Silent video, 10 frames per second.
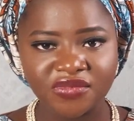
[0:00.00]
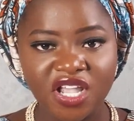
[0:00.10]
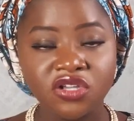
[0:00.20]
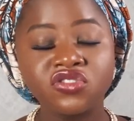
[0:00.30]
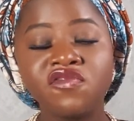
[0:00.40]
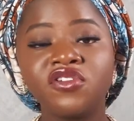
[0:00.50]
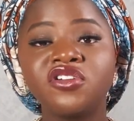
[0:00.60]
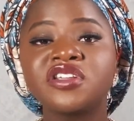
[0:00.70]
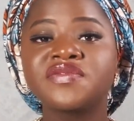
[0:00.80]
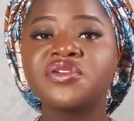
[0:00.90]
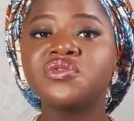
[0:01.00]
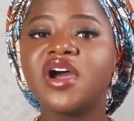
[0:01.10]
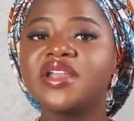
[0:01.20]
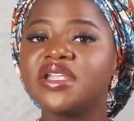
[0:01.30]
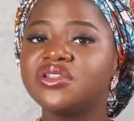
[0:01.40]
So for those of you who are
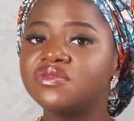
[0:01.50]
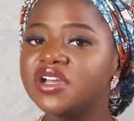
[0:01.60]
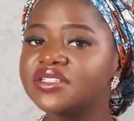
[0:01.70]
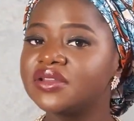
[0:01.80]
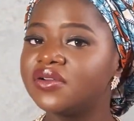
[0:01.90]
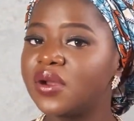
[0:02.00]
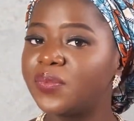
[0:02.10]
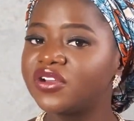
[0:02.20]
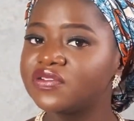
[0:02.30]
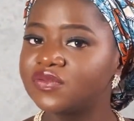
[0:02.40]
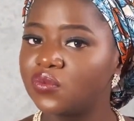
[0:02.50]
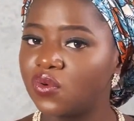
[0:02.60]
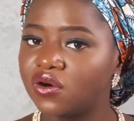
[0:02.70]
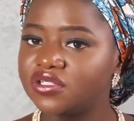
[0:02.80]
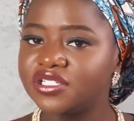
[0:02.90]
in the US and other parts of the
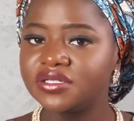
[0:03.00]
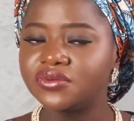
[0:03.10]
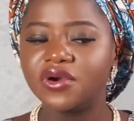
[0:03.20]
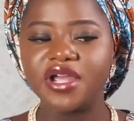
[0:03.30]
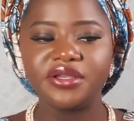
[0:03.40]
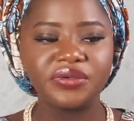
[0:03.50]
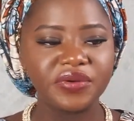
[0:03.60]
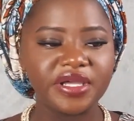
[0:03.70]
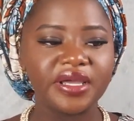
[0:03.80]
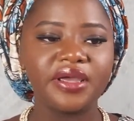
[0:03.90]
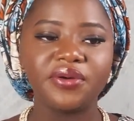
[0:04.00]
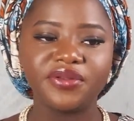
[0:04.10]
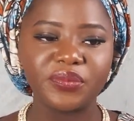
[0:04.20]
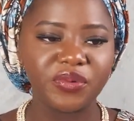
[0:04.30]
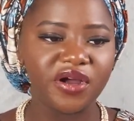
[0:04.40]
world, who are in UK,
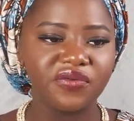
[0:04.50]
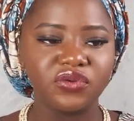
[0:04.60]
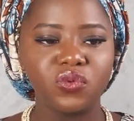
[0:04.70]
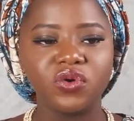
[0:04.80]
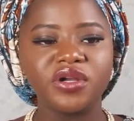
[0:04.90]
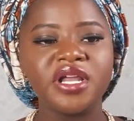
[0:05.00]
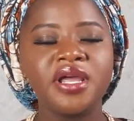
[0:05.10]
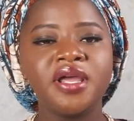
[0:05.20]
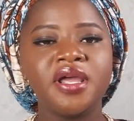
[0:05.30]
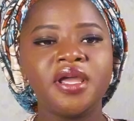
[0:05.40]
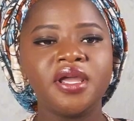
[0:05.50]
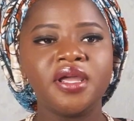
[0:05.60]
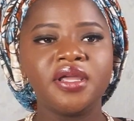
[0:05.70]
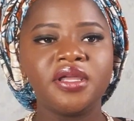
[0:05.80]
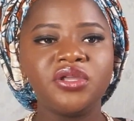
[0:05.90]
other part of the world,
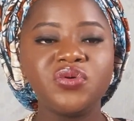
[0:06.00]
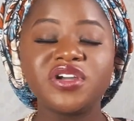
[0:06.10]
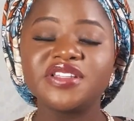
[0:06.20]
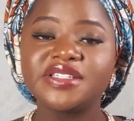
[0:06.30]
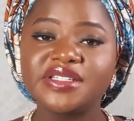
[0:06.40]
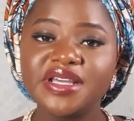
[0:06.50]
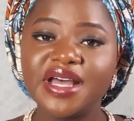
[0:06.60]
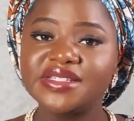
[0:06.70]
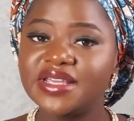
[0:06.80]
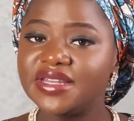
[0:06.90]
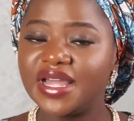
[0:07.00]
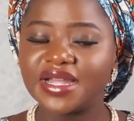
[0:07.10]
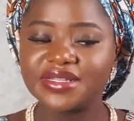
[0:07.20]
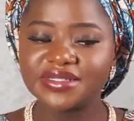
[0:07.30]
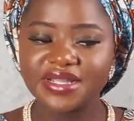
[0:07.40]
you can stay at any, like
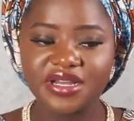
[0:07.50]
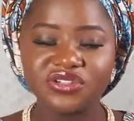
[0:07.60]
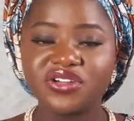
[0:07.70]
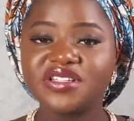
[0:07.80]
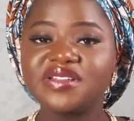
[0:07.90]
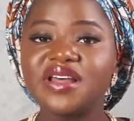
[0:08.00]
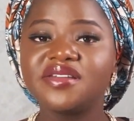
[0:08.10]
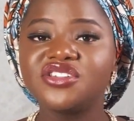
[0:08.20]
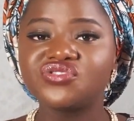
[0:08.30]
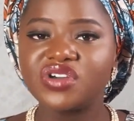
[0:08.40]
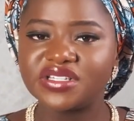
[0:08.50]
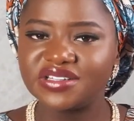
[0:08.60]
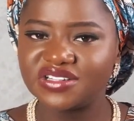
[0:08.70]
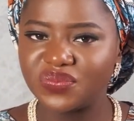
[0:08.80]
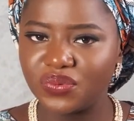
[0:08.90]
I said, you can stay at any
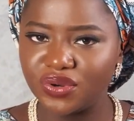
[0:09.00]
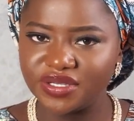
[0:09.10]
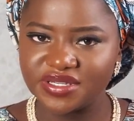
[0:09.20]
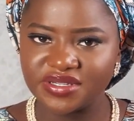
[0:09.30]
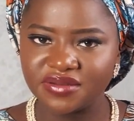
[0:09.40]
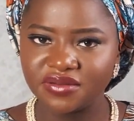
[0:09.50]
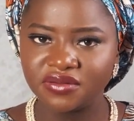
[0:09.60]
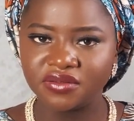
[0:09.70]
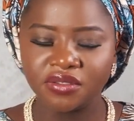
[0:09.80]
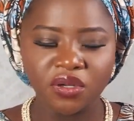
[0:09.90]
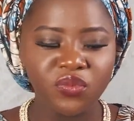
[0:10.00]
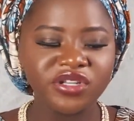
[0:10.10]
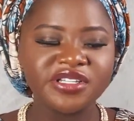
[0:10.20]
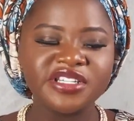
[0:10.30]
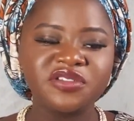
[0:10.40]
strategic point.
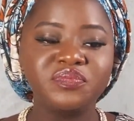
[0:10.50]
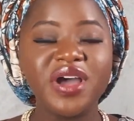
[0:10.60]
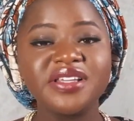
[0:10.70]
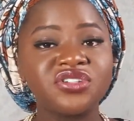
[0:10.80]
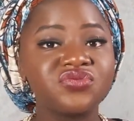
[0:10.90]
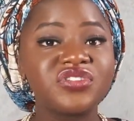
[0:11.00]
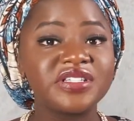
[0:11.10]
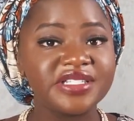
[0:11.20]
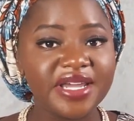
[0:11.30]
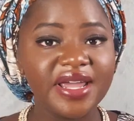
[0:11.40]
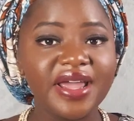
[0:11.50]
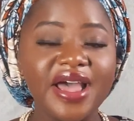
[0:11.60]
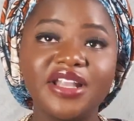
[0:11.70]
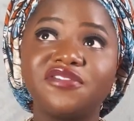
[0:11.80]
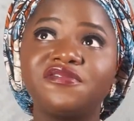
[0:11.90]
But it is best to stay
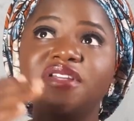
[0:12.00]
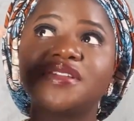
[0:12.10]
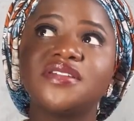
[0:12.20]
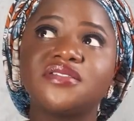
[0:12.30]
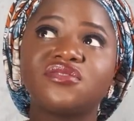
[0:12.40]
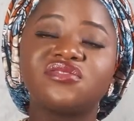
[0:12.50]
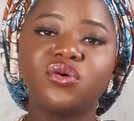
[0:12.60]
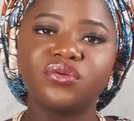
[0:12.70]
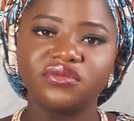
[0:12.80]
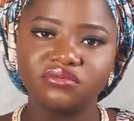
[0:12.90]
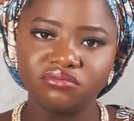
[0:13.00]
and face the sun.